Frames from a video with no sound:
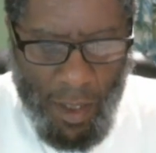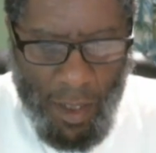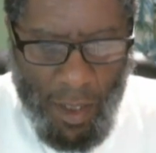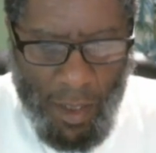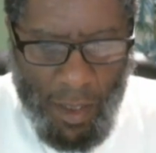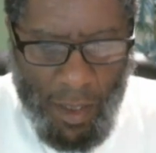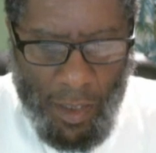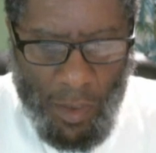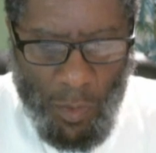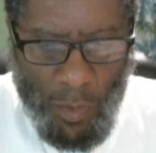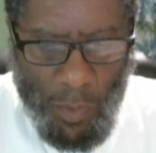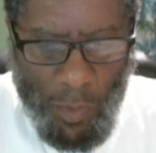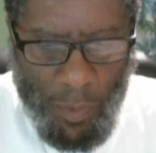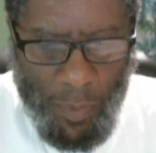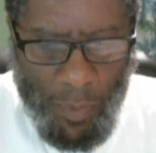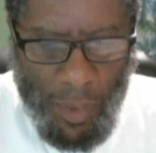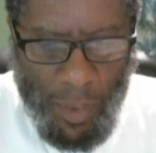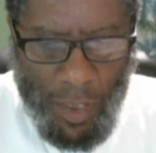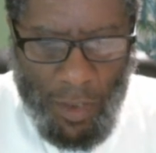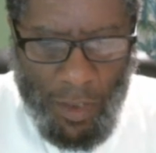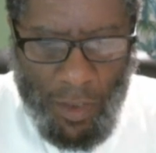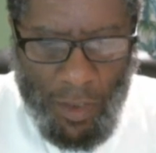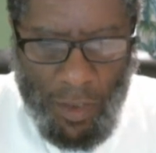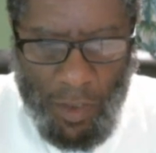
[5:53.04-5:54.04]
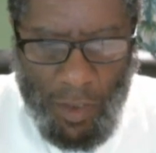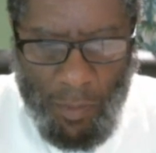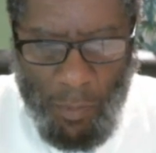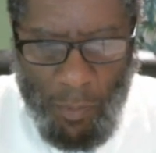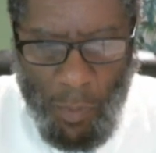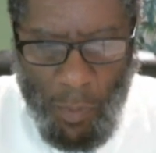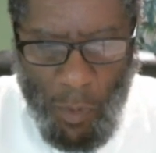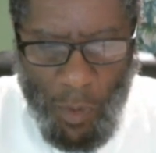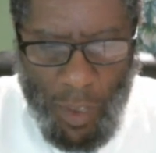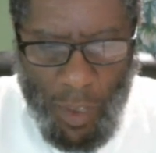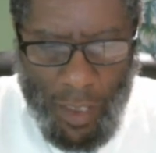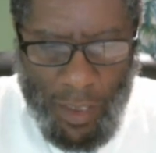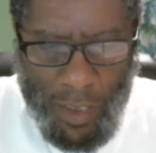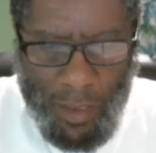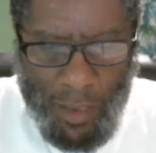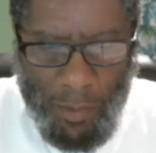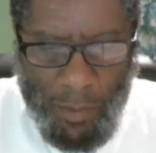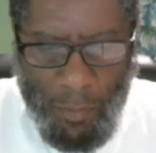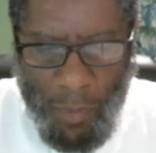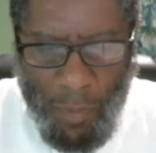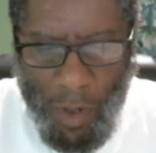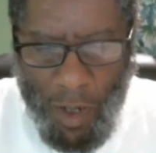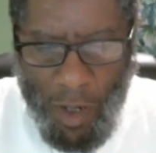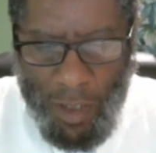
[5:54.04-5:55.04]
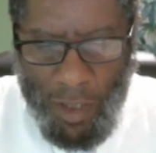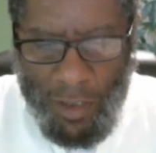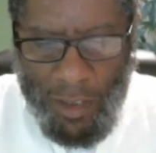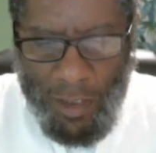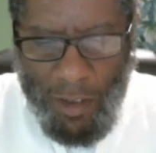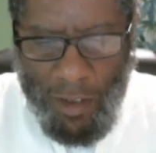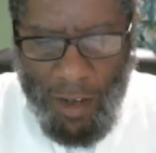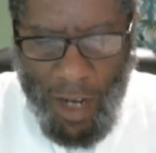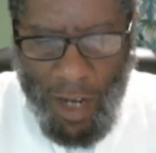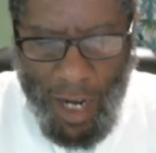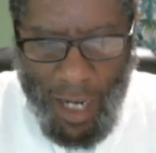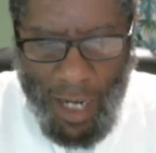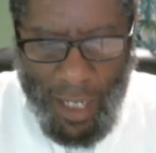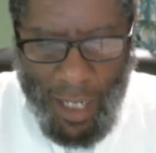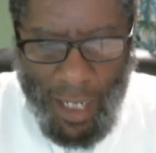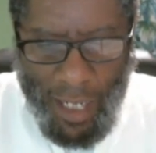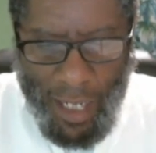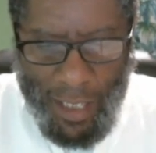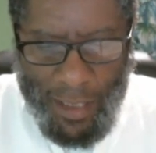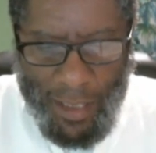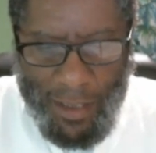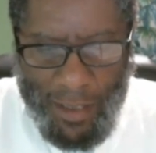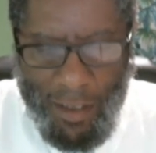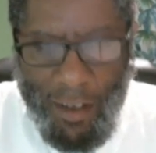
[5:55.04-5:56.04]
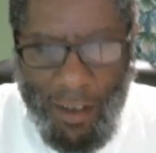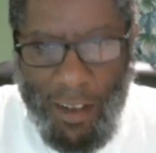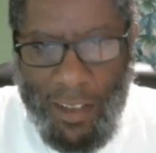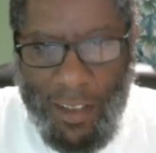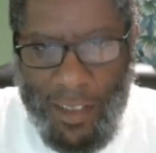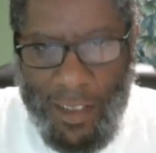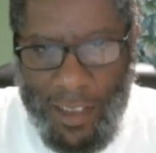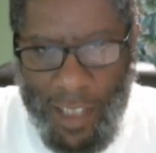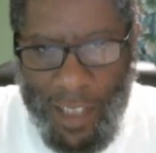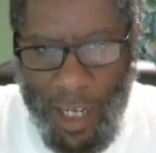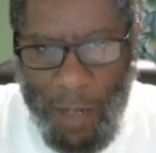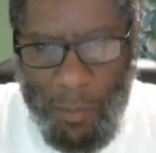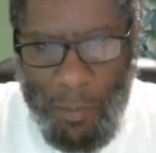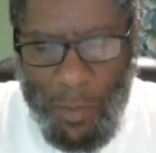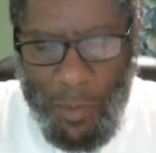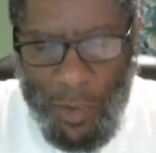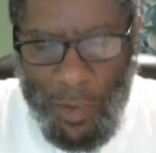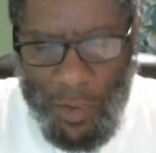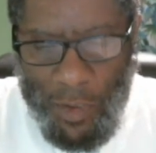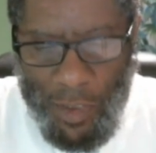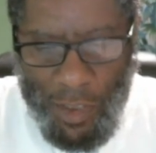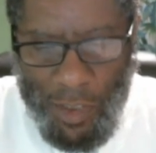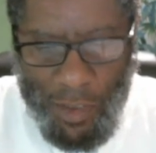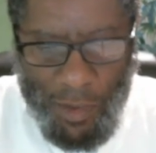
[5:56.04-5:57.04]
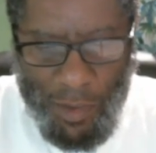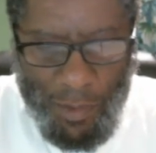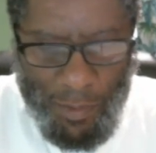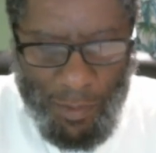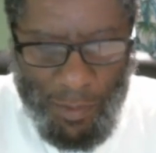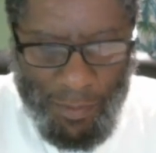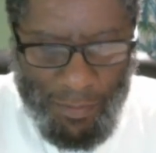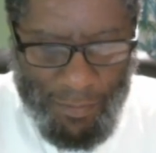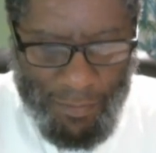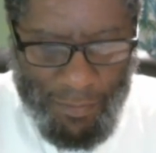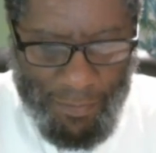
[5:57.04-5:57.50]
This would be a good point to pause our highlights on chapter 2.